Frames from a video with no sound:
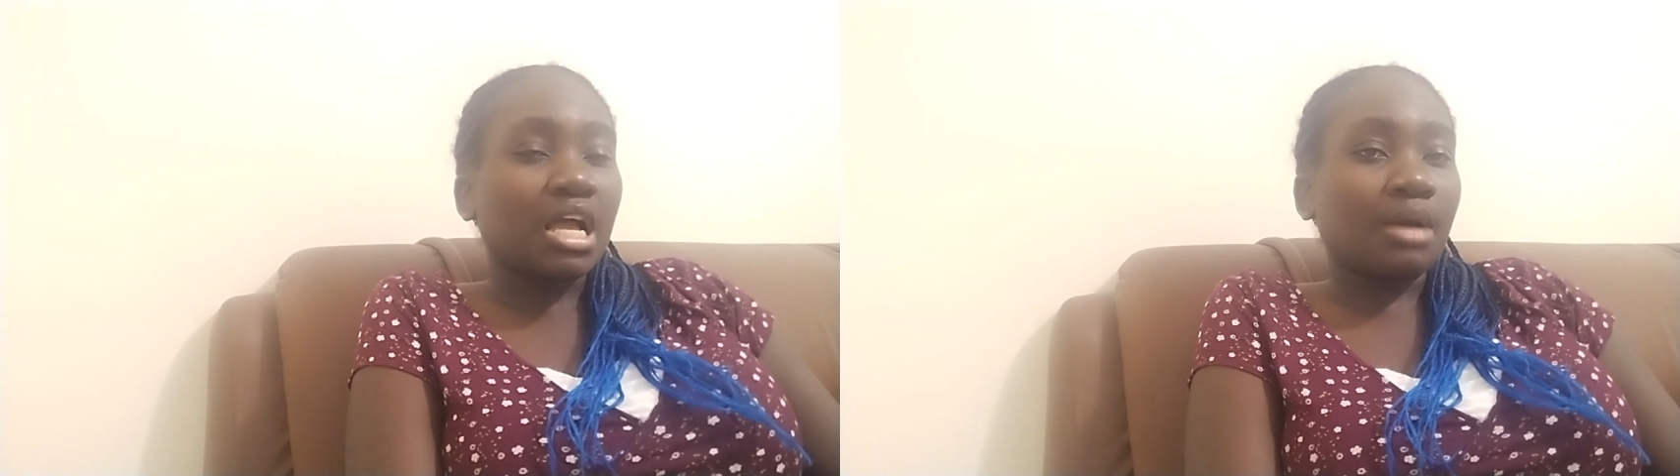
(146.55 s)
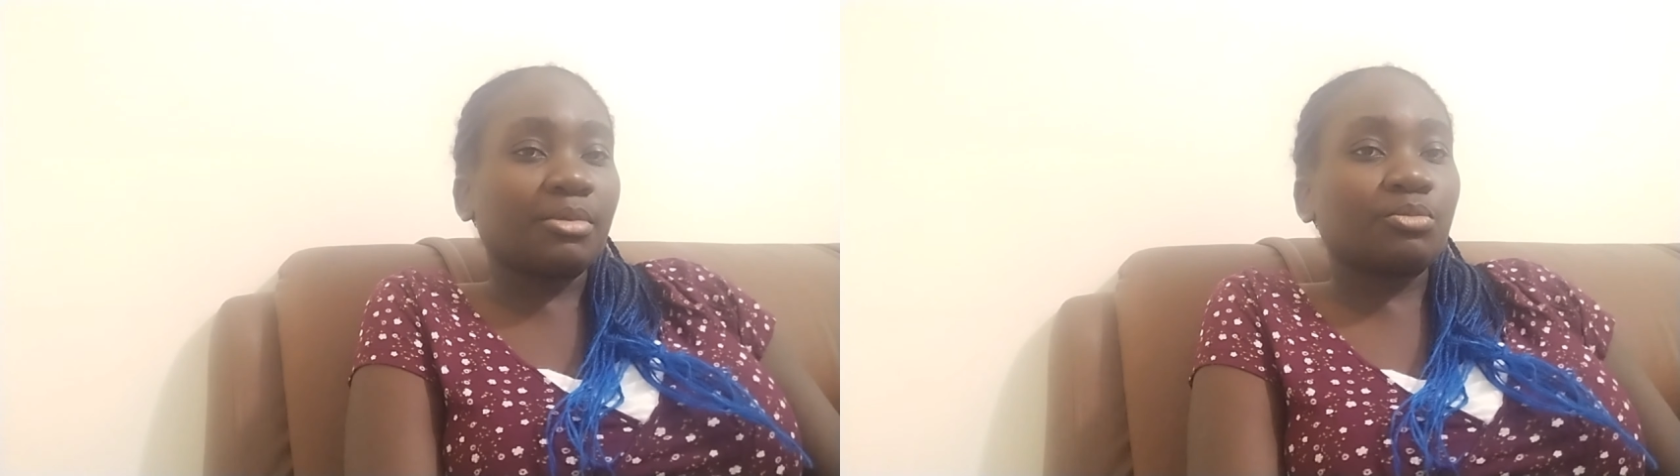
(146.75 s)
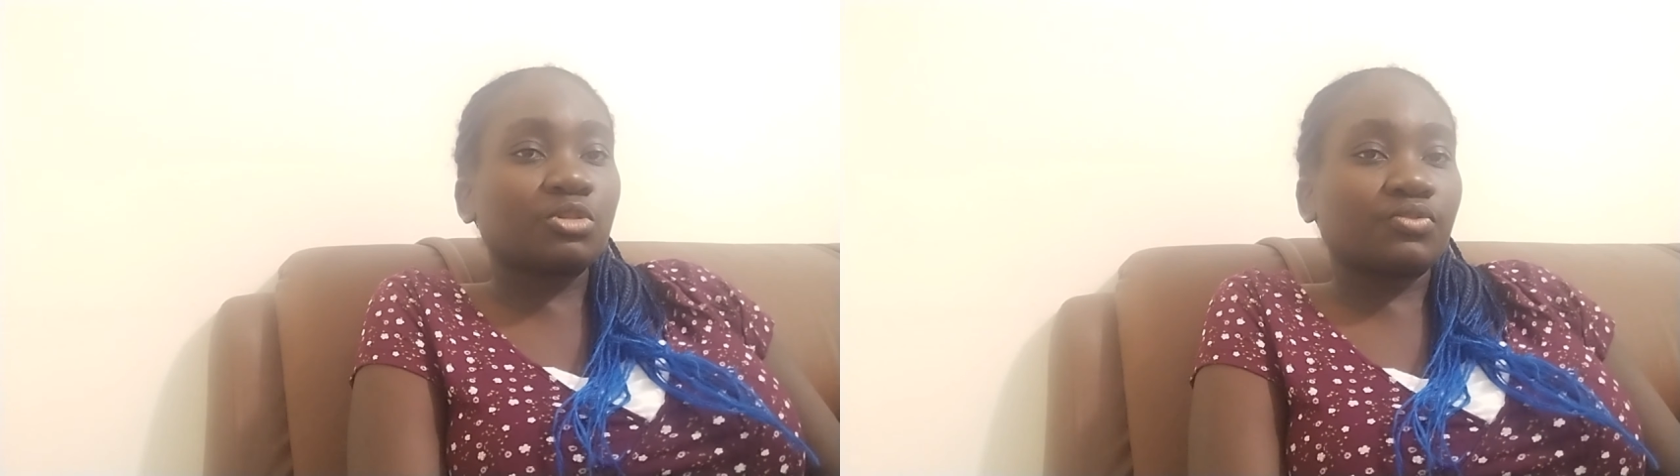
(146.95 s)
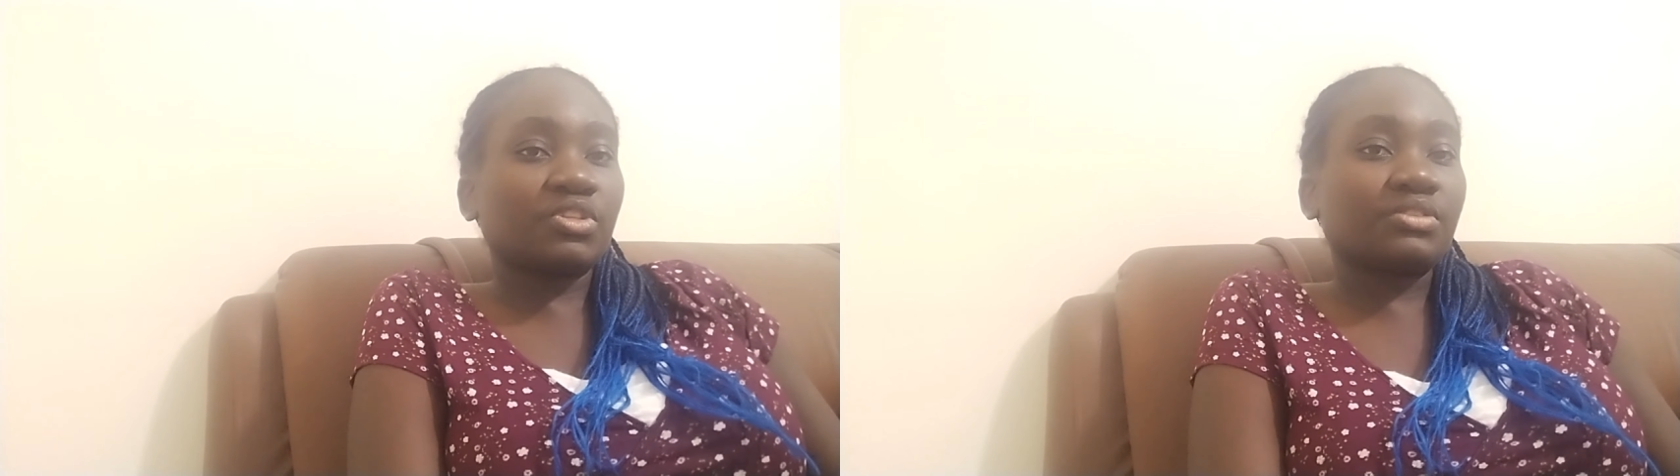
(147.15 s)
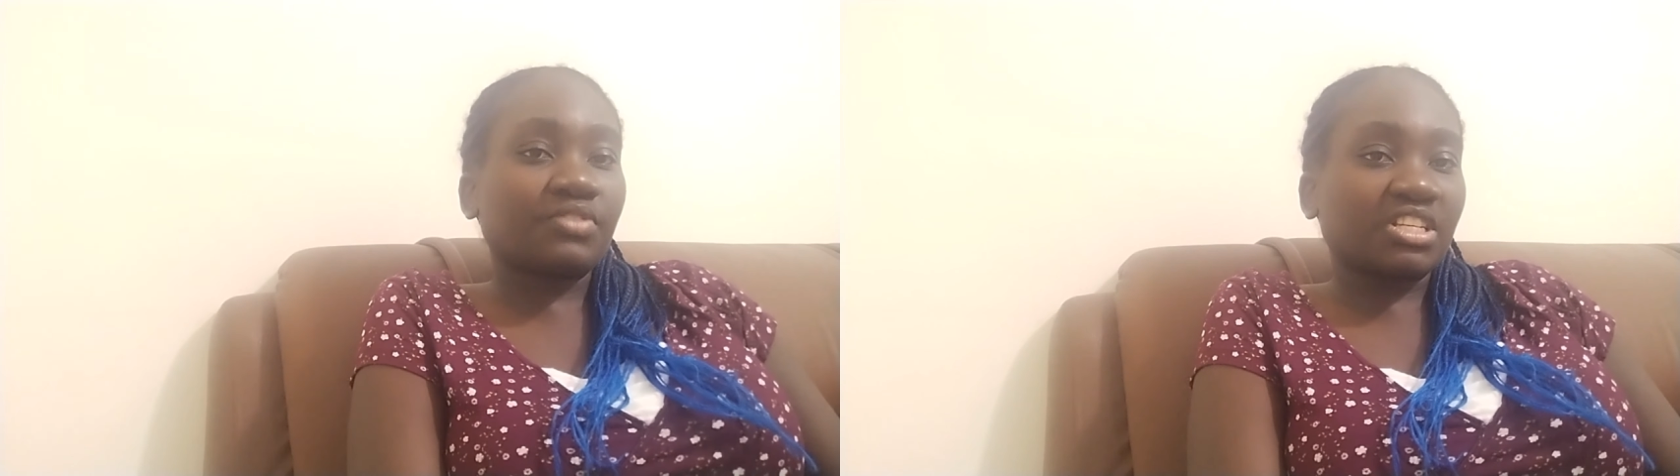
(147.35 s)
most of
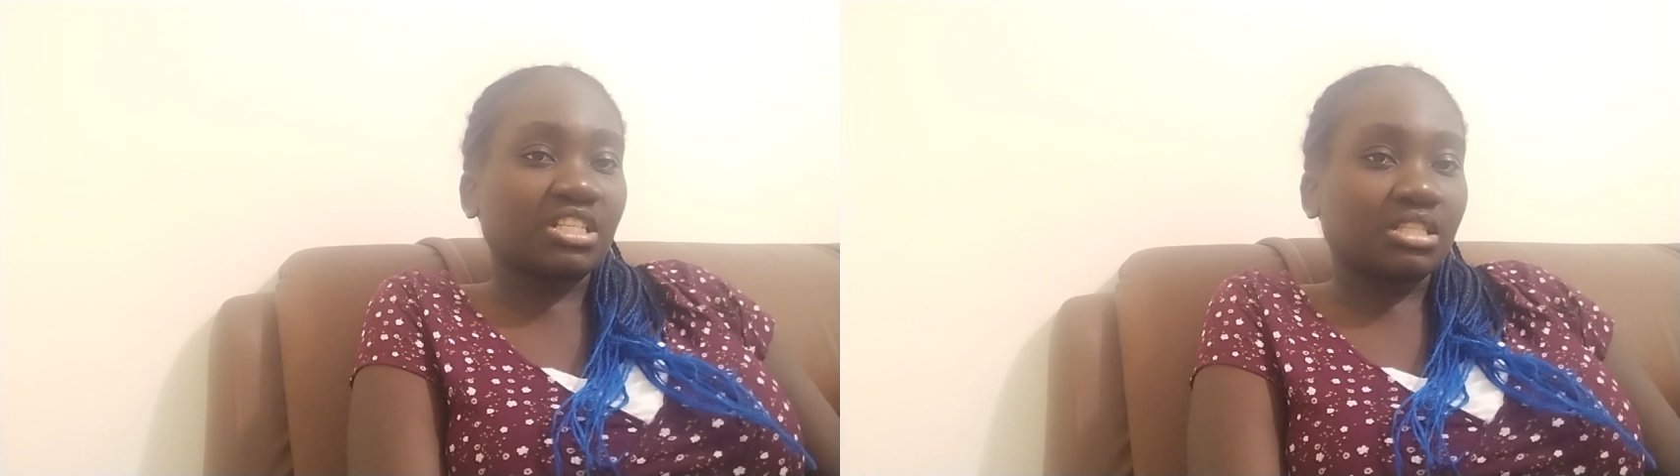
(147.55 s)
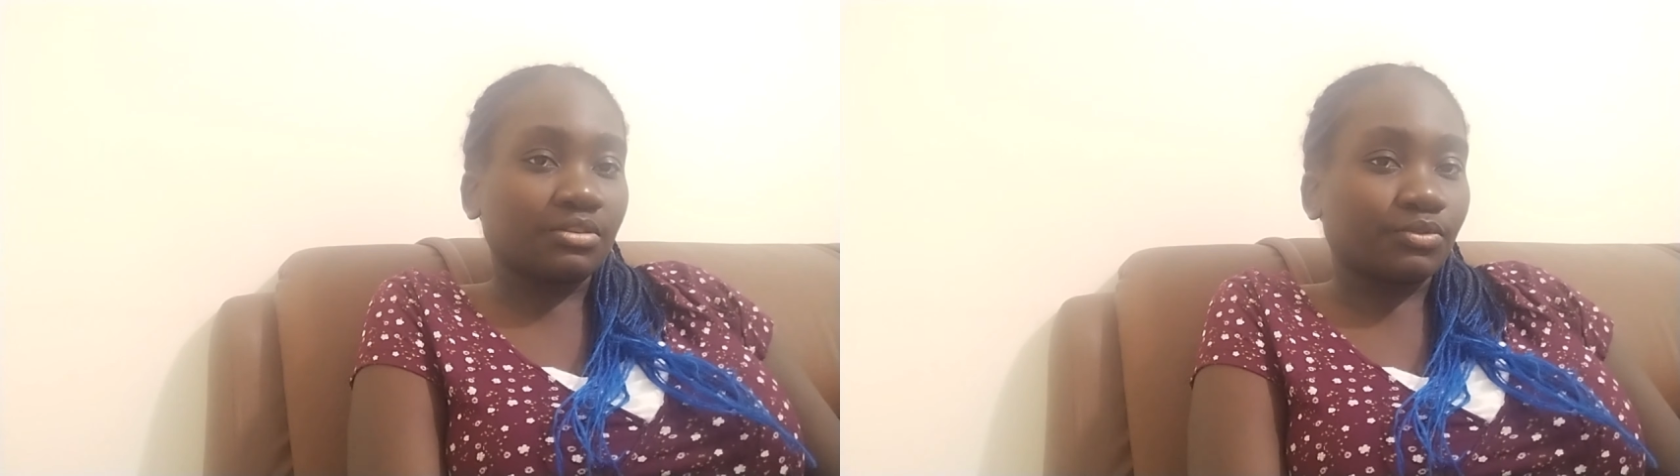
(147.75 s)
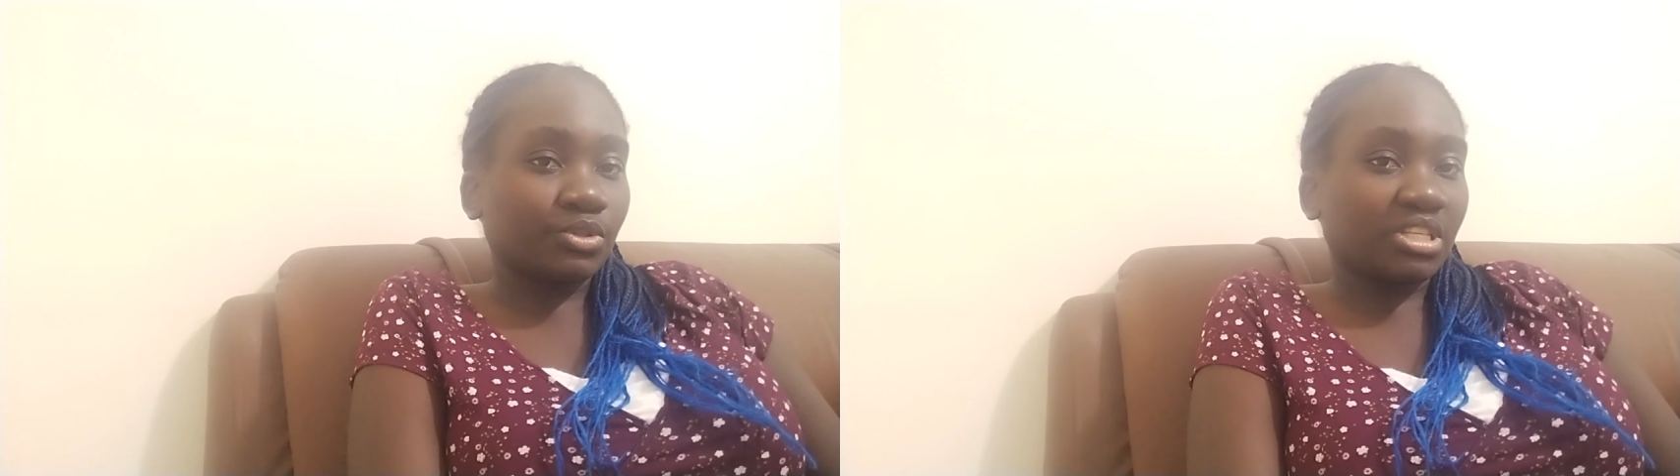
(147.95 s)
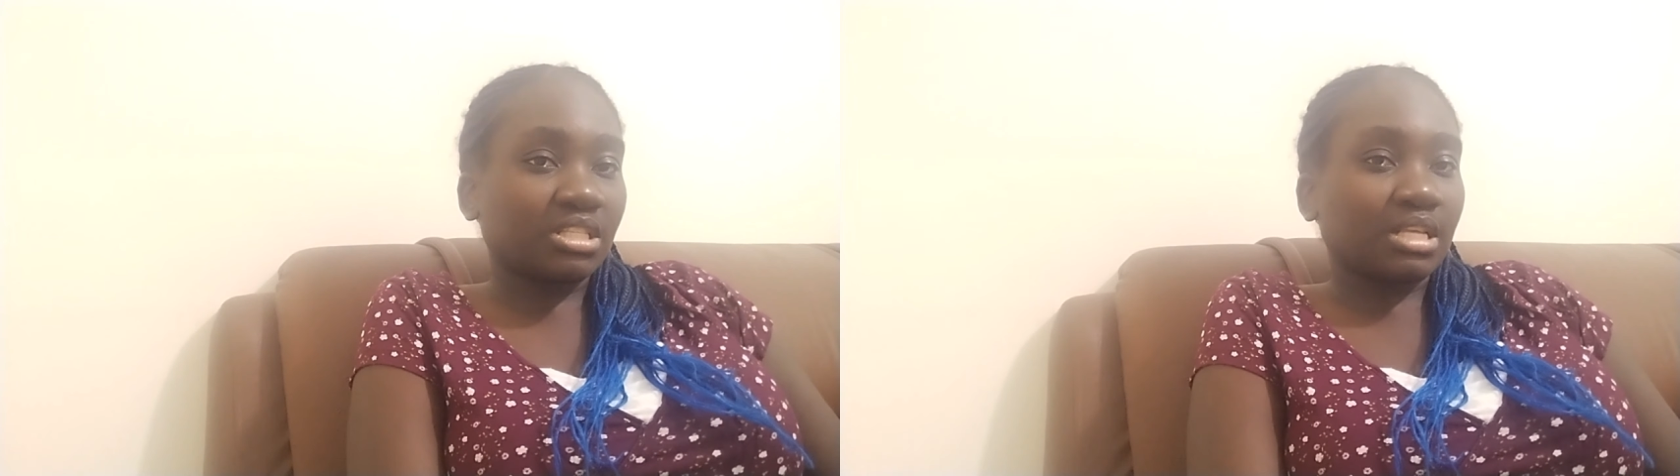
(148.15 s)
these fractures and forces